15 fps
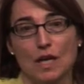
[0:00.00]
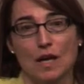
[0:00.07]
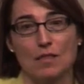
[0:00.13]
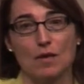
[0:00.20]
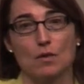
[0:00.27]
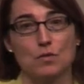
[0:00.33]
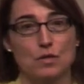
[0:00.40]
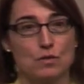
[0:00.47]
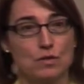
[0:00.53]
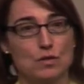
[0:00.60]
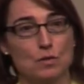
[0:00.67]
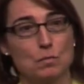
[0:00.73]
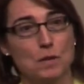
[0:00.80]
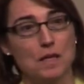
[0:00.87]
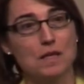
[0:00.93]
and those who
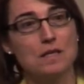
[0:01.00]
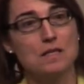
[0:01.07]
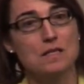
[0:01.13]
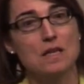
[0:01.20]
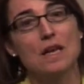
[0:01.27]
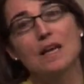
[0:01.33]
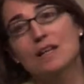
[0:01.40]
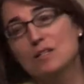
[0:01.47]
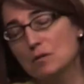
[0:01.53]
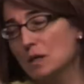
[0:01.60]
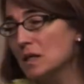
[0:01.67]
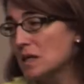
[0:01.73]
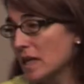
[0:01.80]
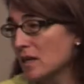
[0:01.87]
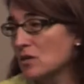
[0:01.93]
do peace is a
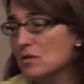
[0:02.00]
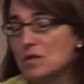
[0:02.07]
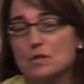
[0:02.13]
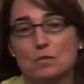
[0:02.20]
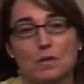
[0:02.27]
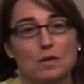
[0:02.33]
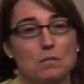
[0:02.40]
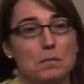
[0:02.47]
really dangerous one,